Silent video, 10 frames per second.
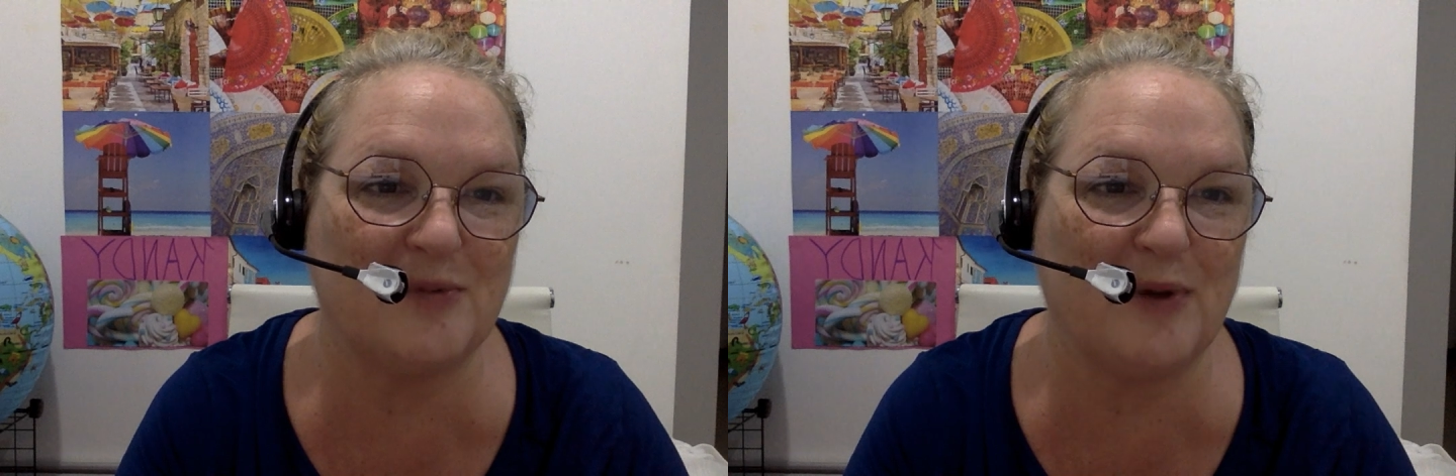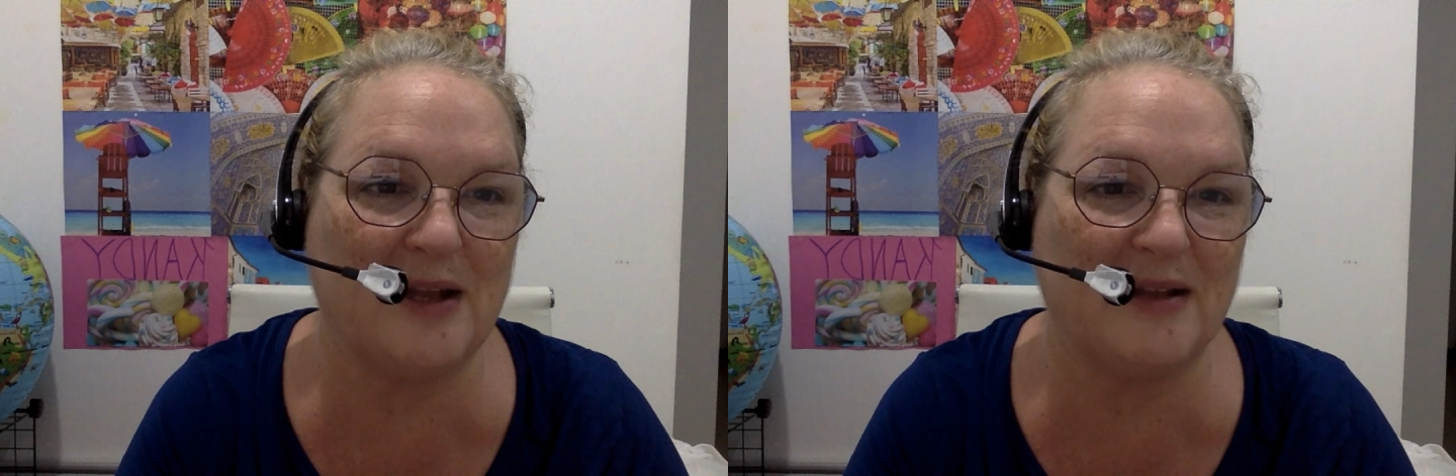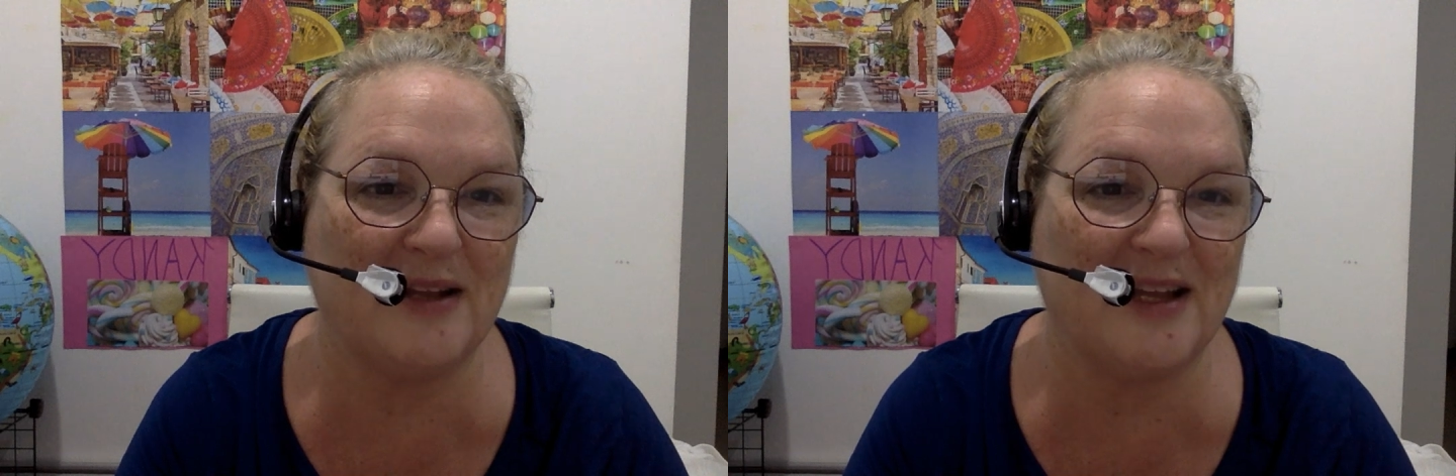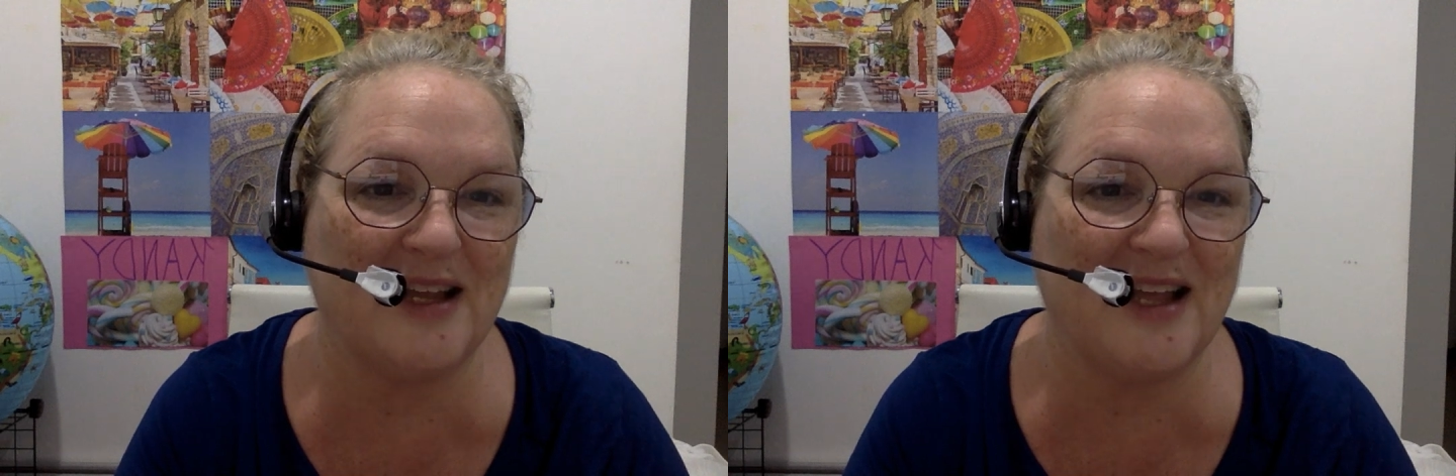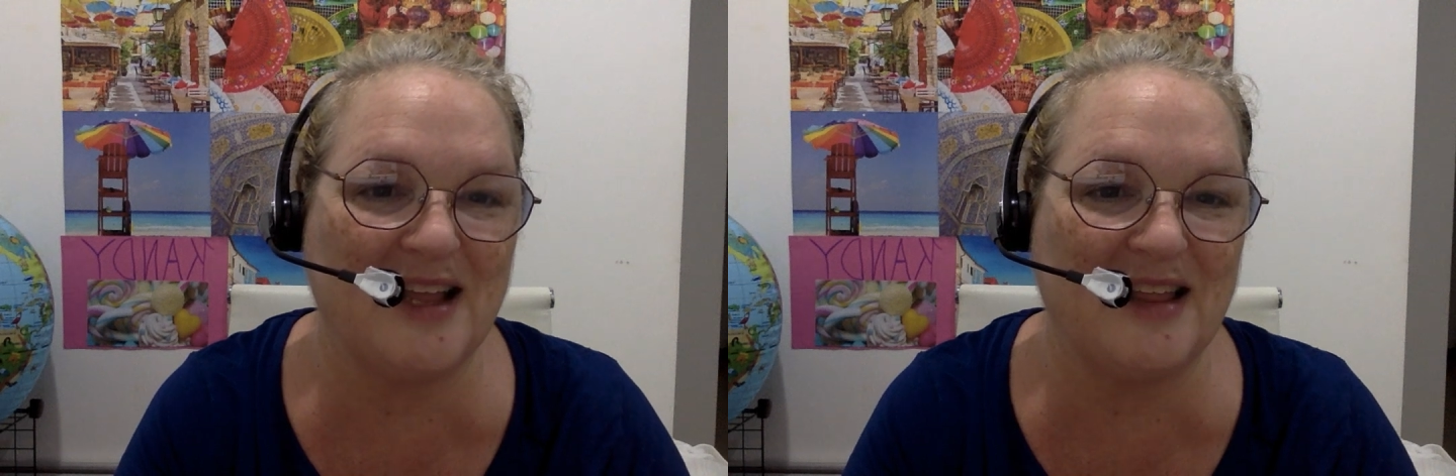when
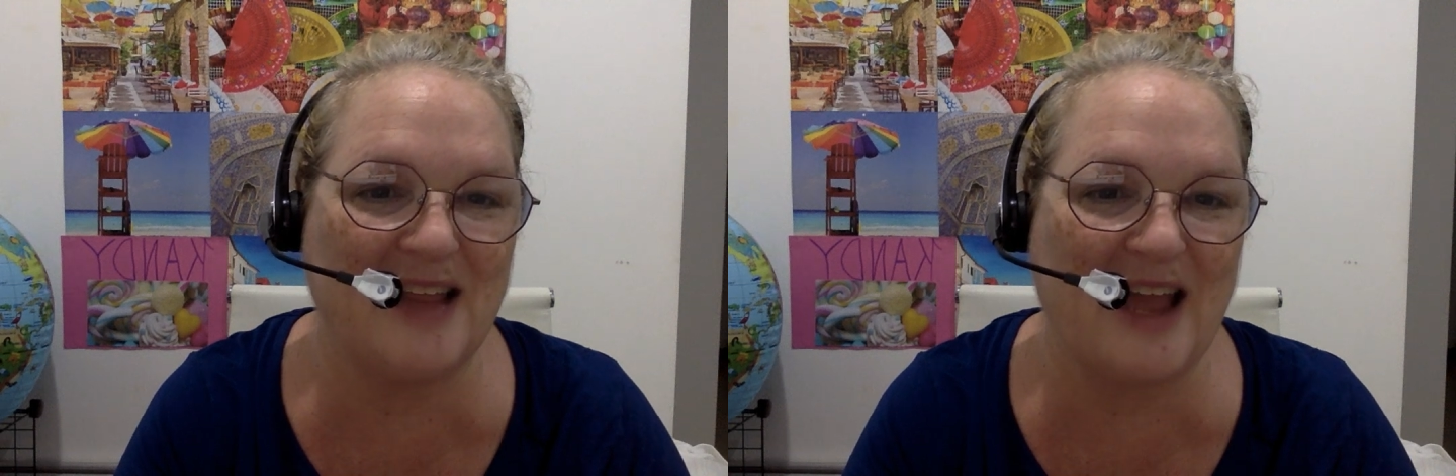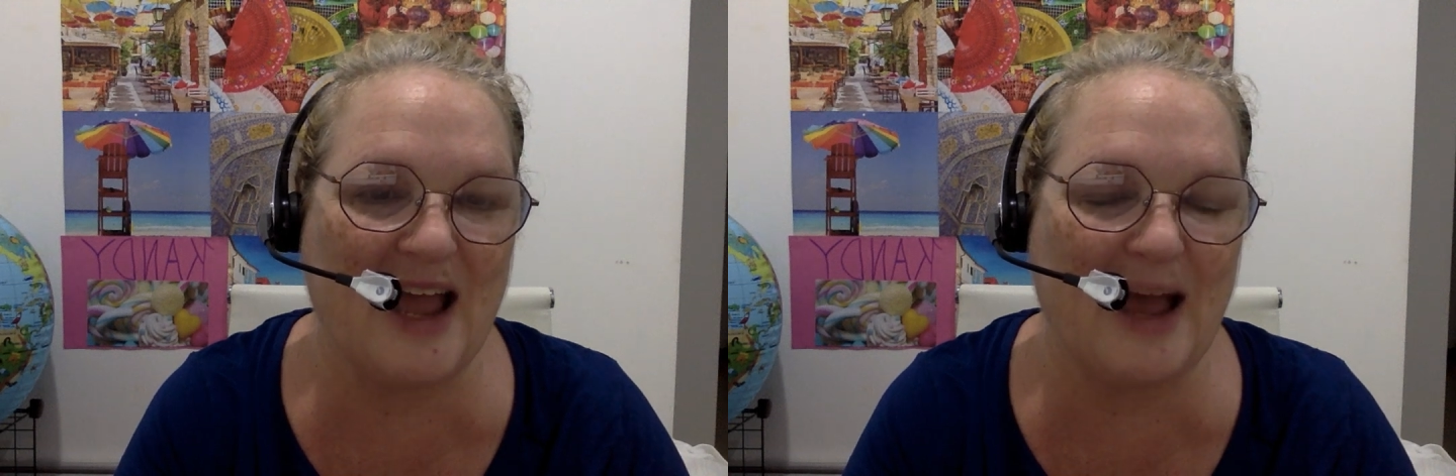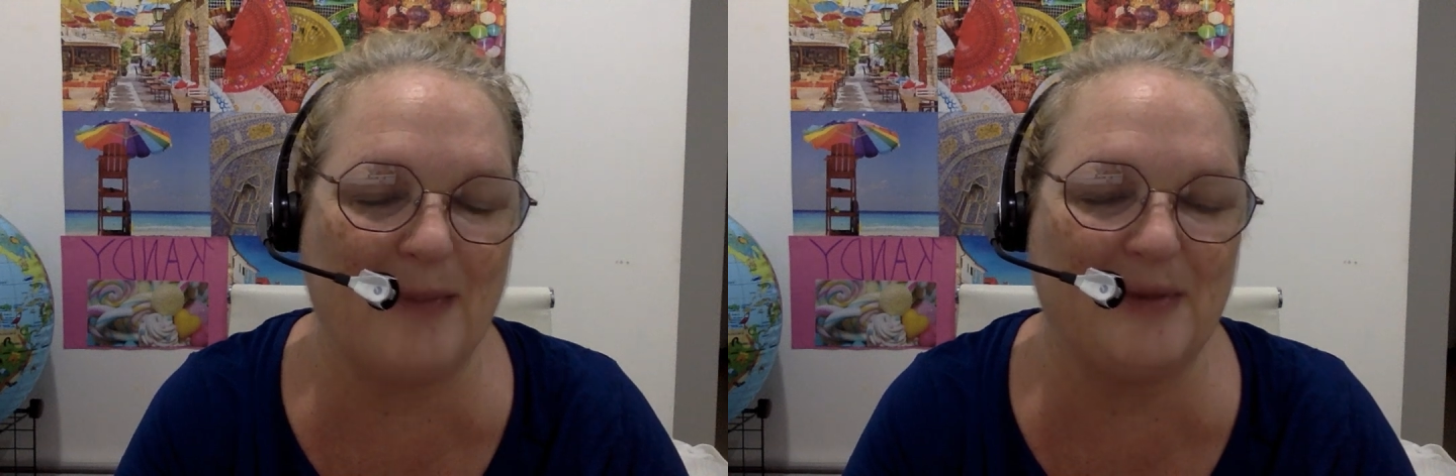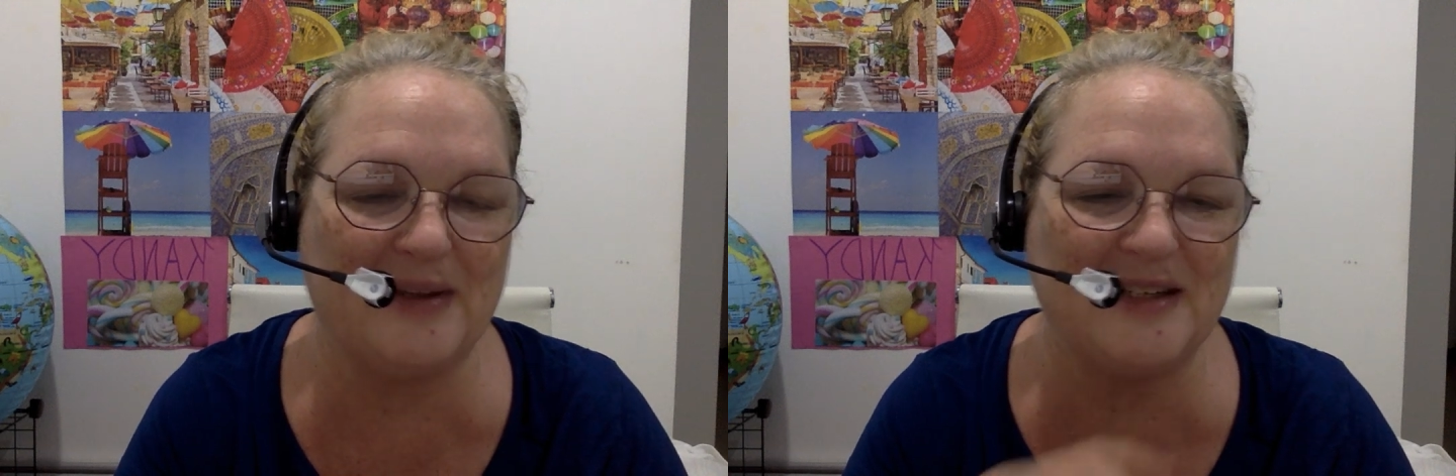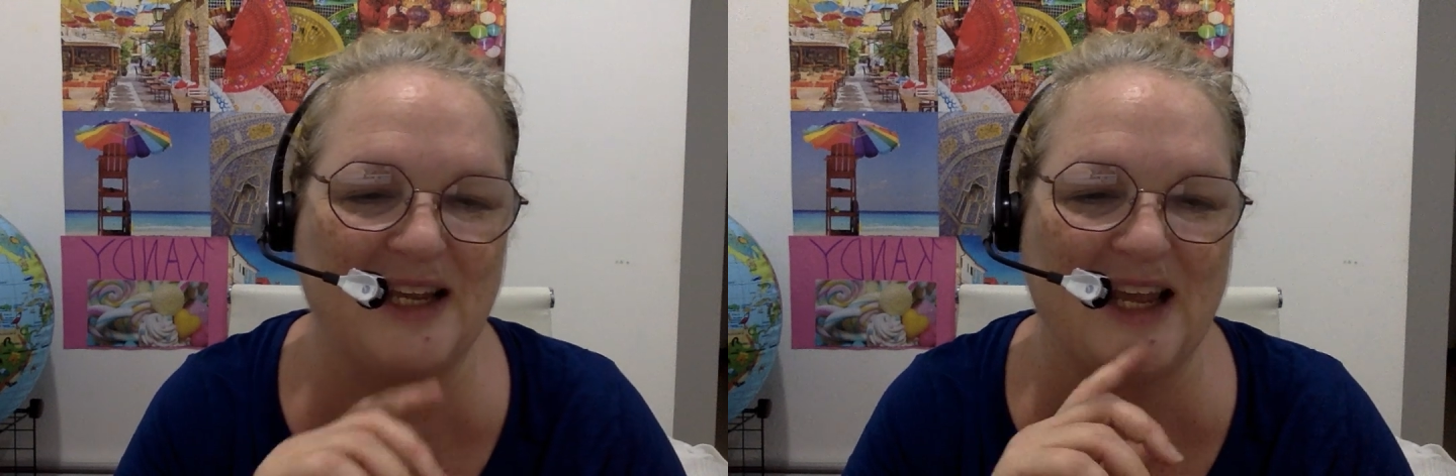that happened.